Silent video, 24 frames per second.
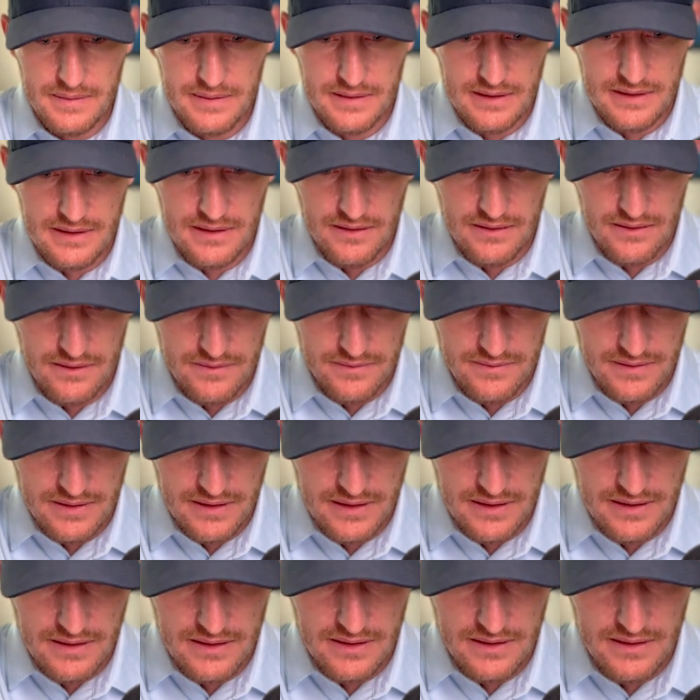Get over
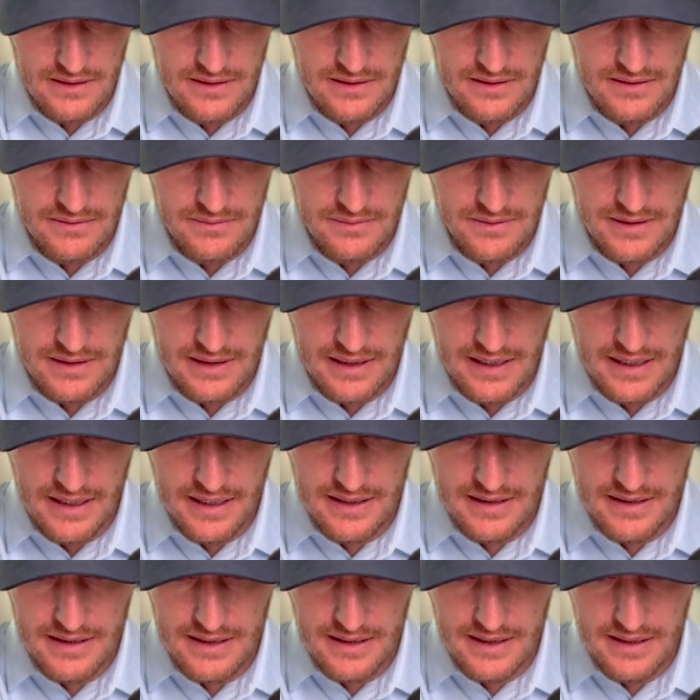here. We're going to
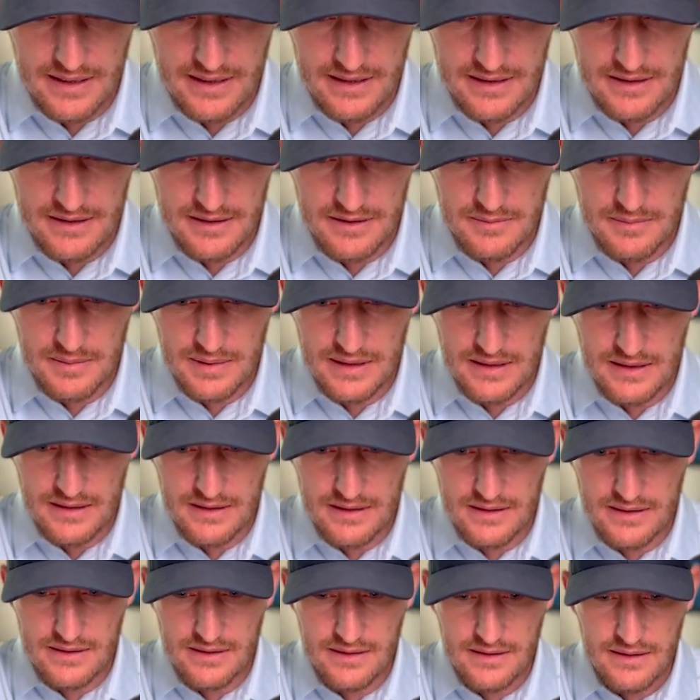add an item
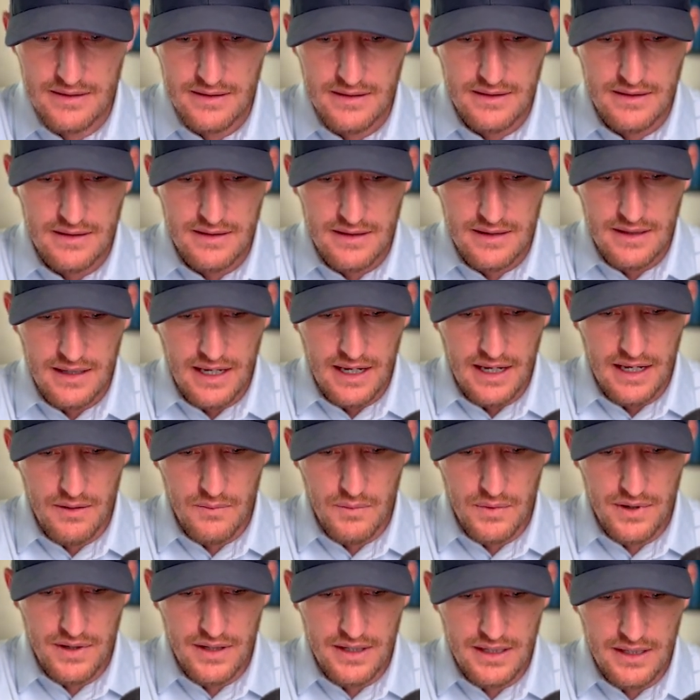here. And
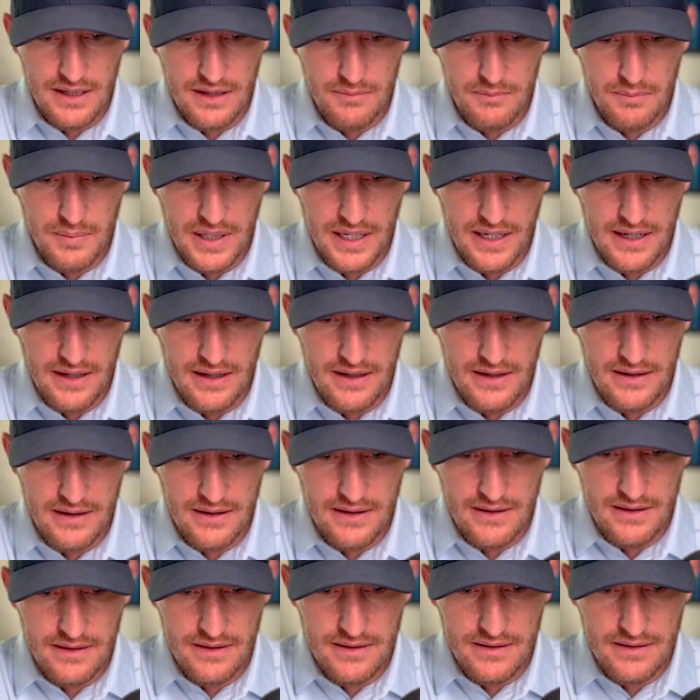we're going to
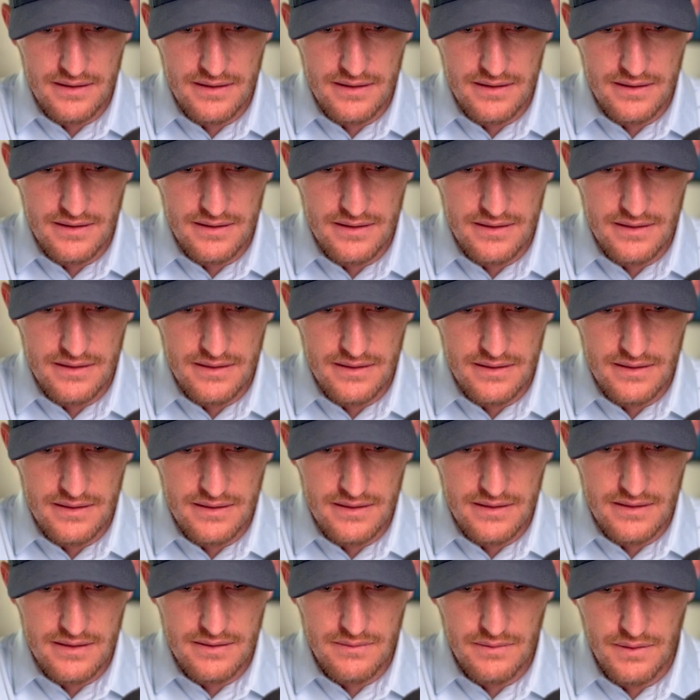compare
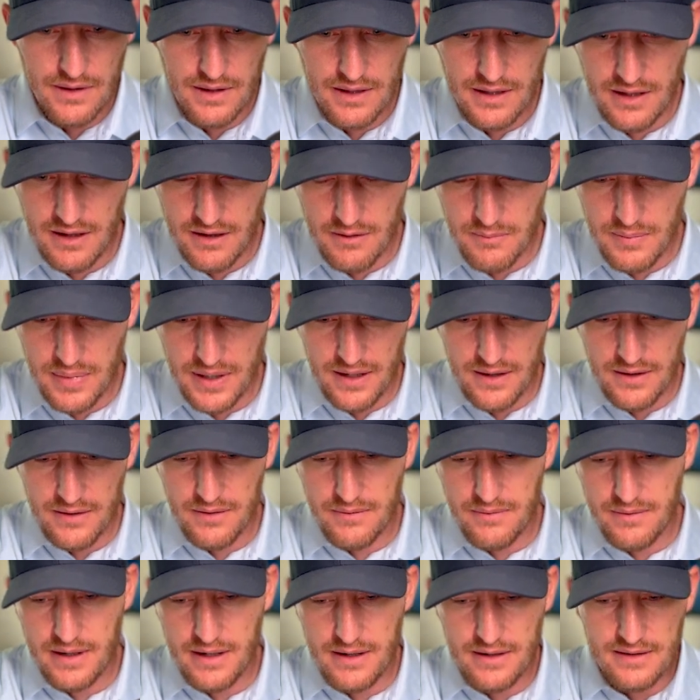the
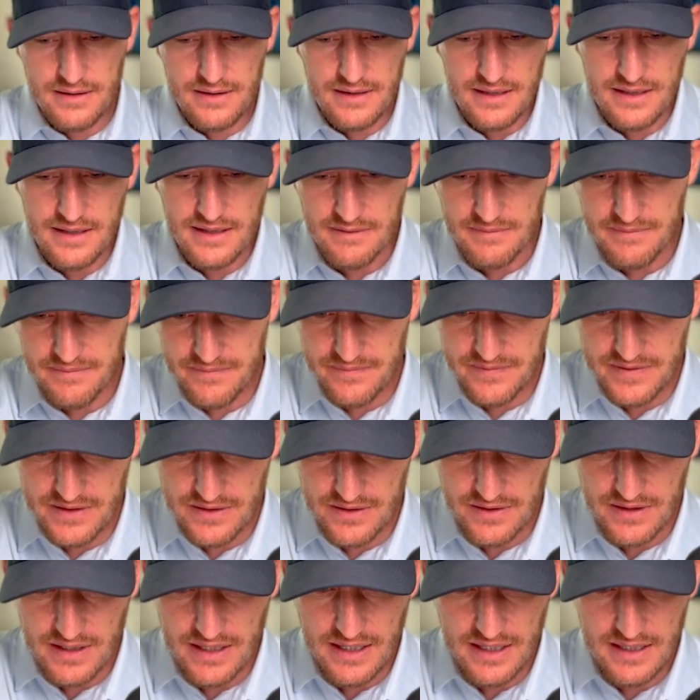rarity. So
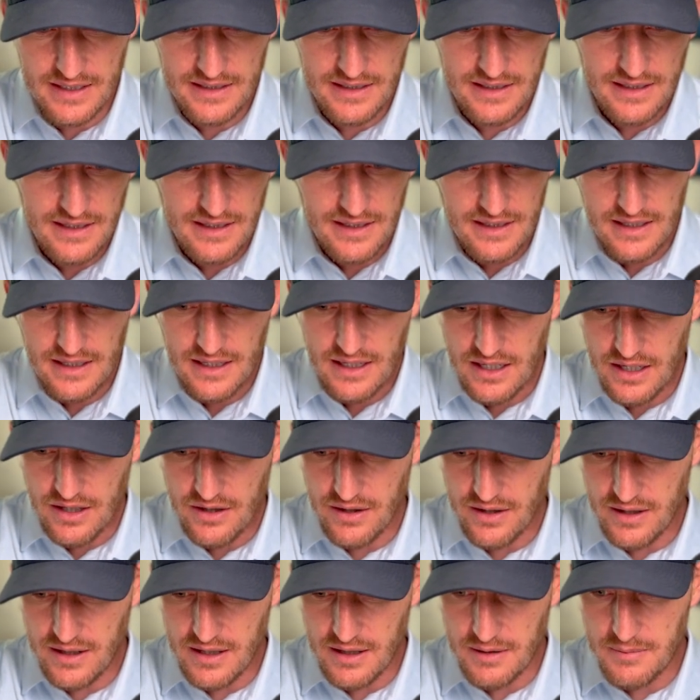then You
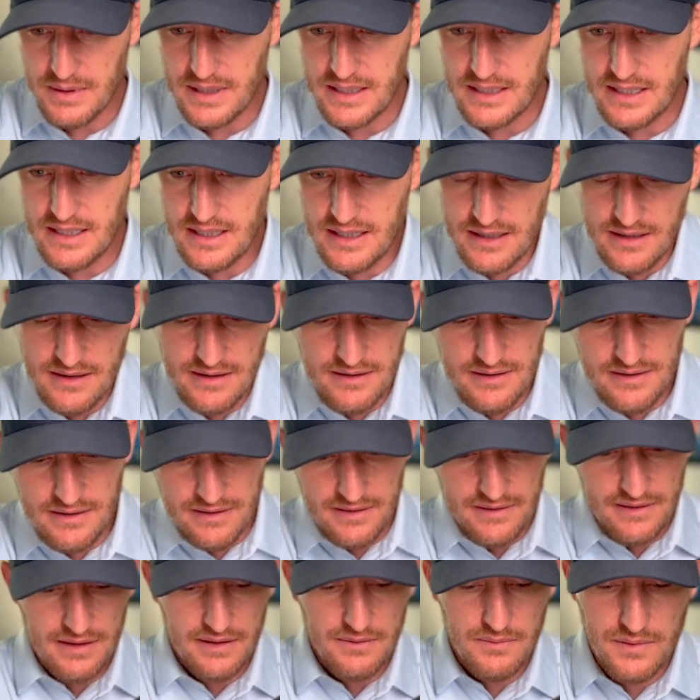can come in here,
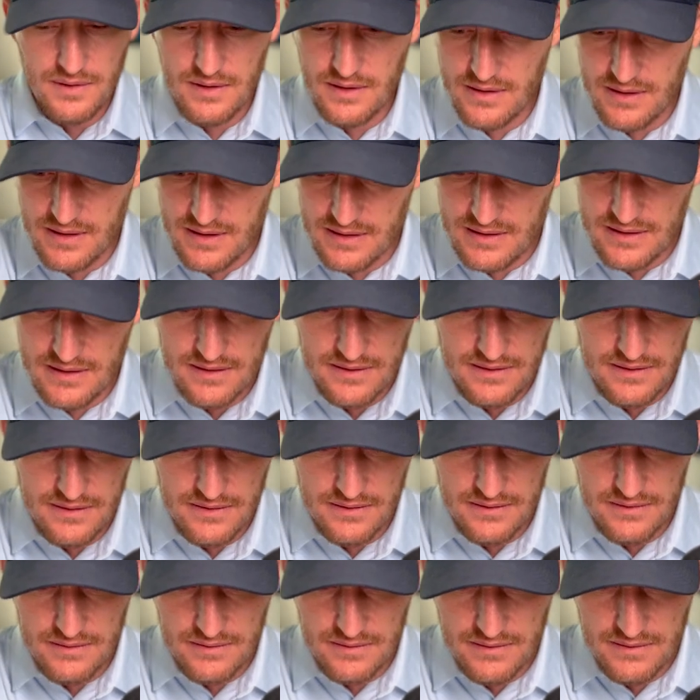and we're going
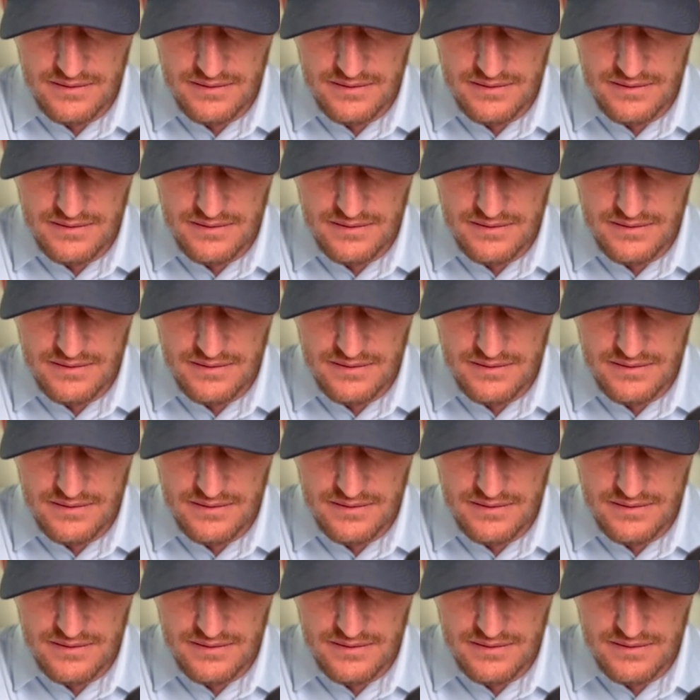to